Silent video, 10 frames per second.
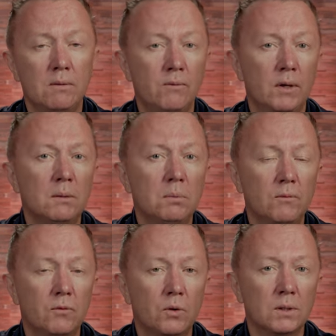have
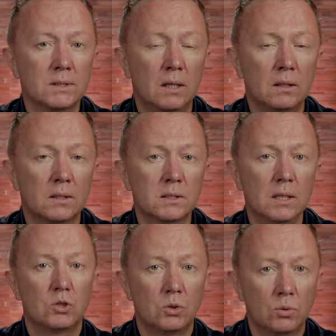available for sellers
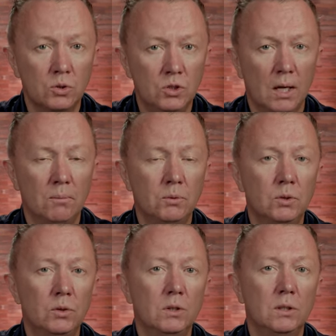should jump
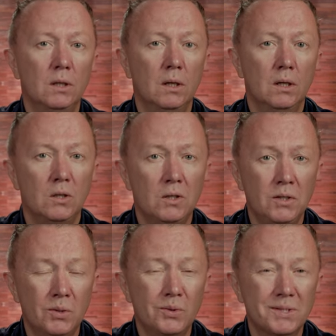to it,
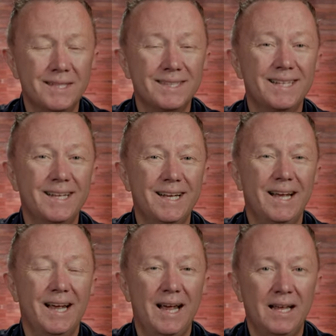use it,
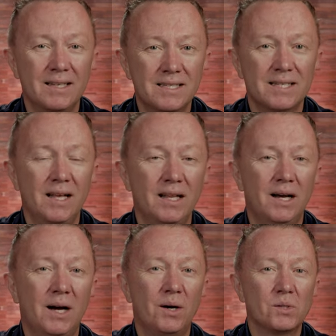and sell
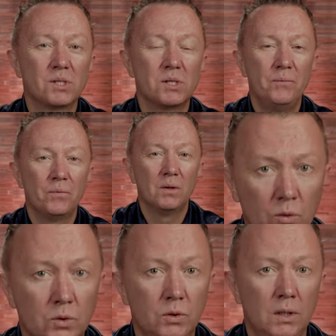house
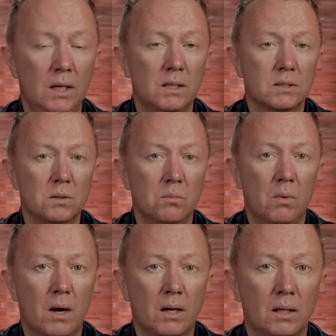on today's
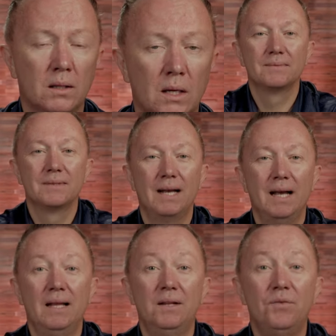market.
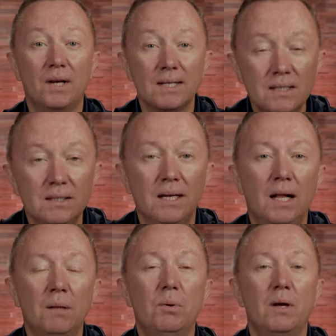And if you guys need
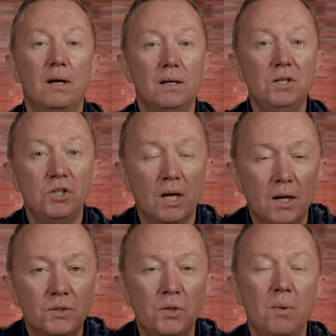help, reach
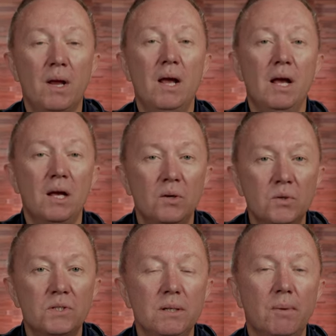out to me.
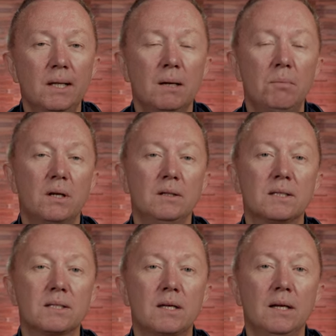You see my number on
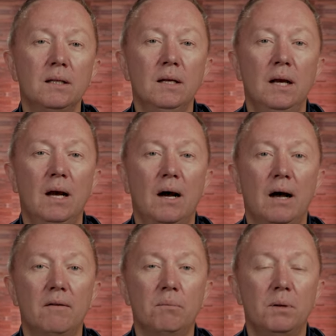the screen.
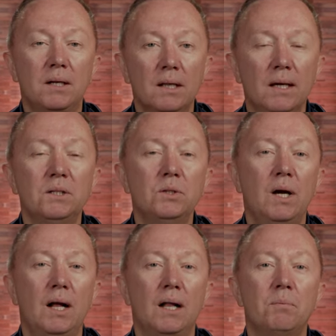I will be glad to
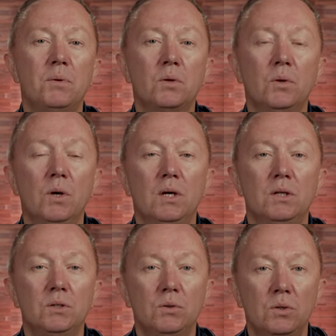help you
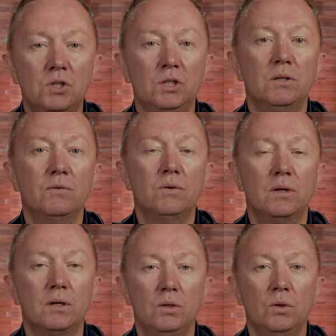to achieve
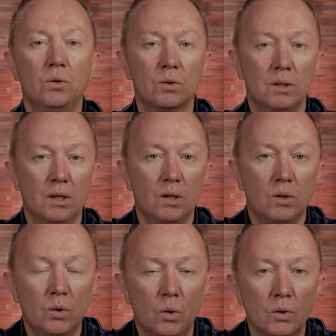your
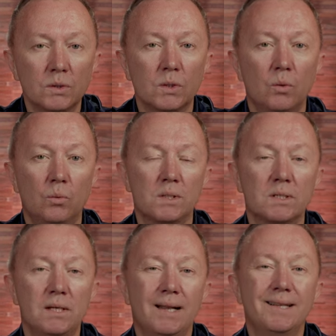goals with
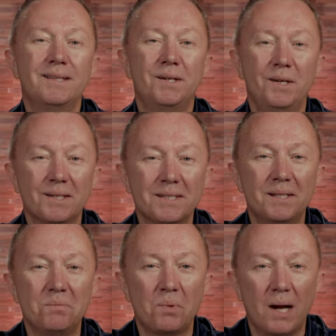selling real
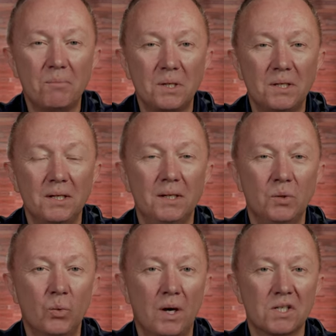estate property
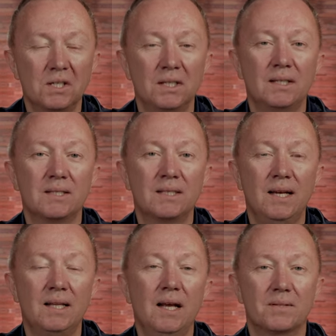in Washington
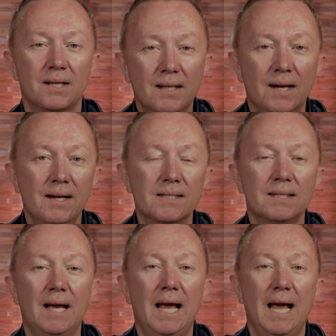state. With that,
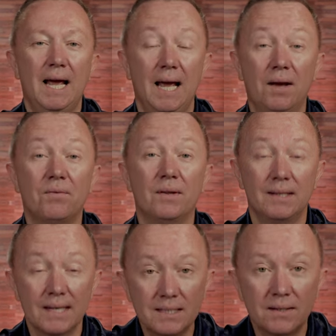guys, have a
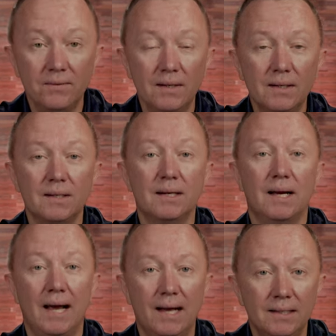fantastic week.
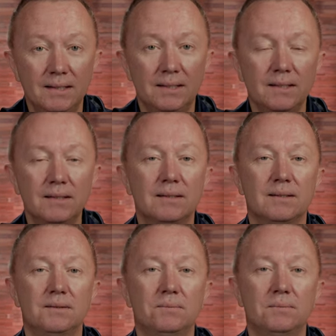Until
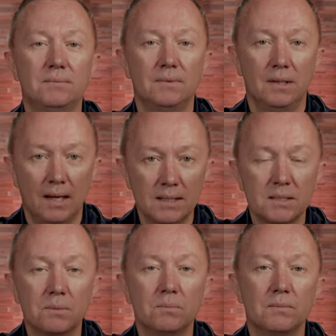
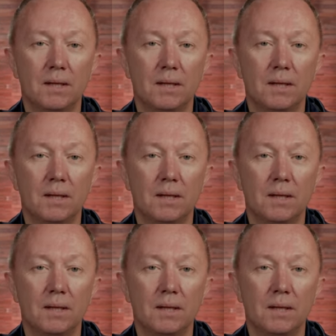next